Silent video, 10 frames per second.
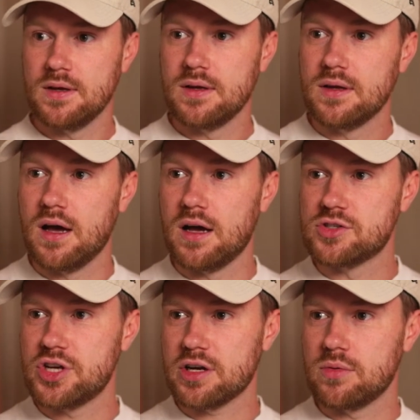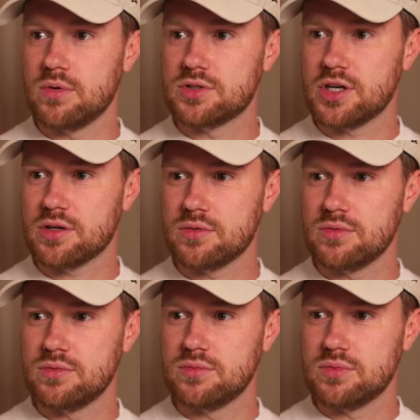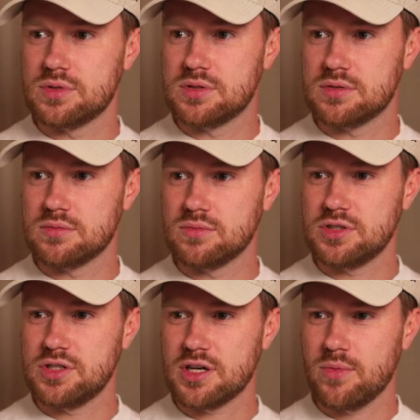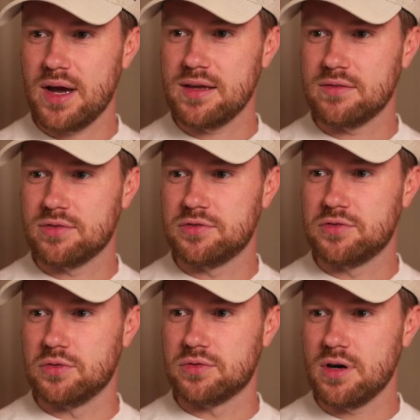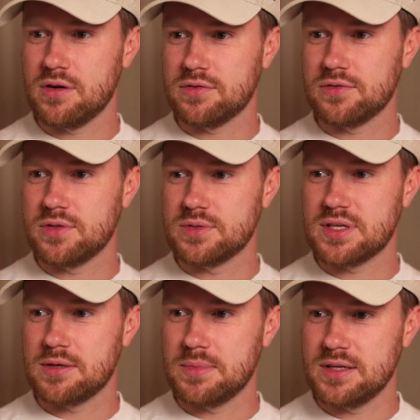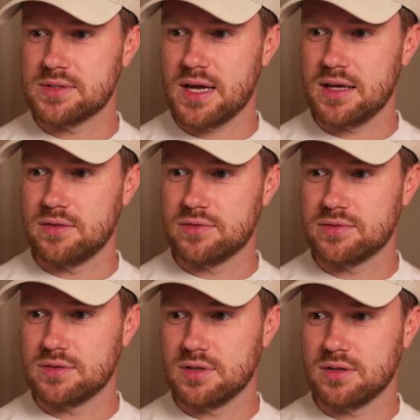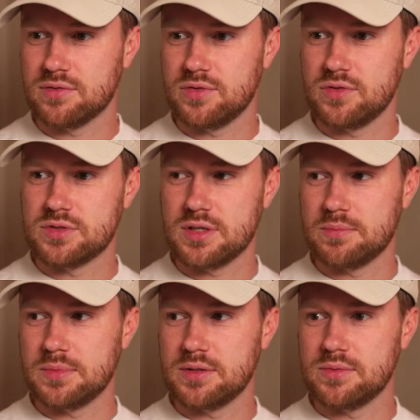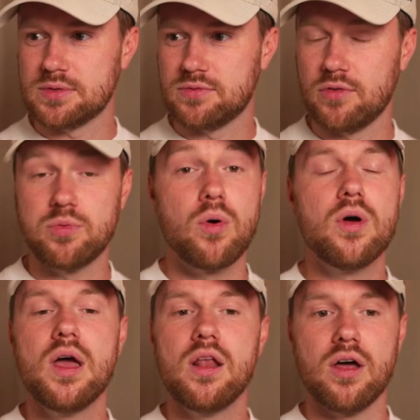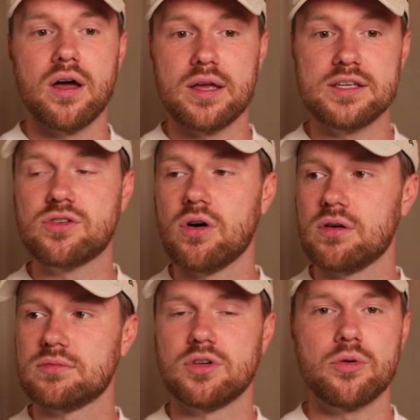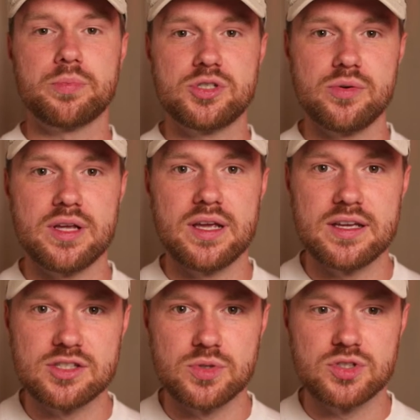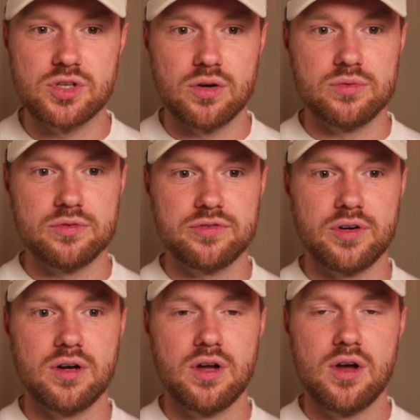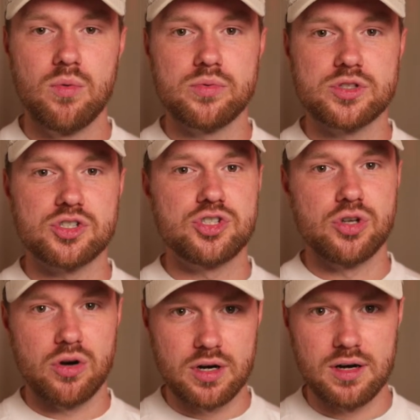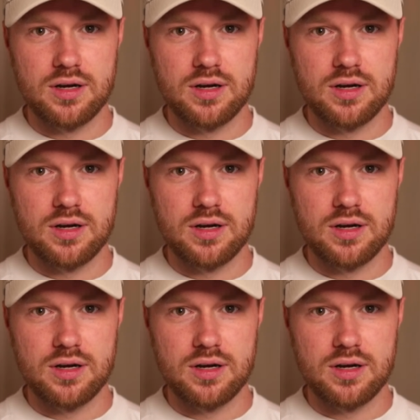Checo was Checo 8th or 4th? Half of you telling me he's 8th and half of you telling me he was 4th. Well, look, he's got an opportunity here to atone for what was a shocker,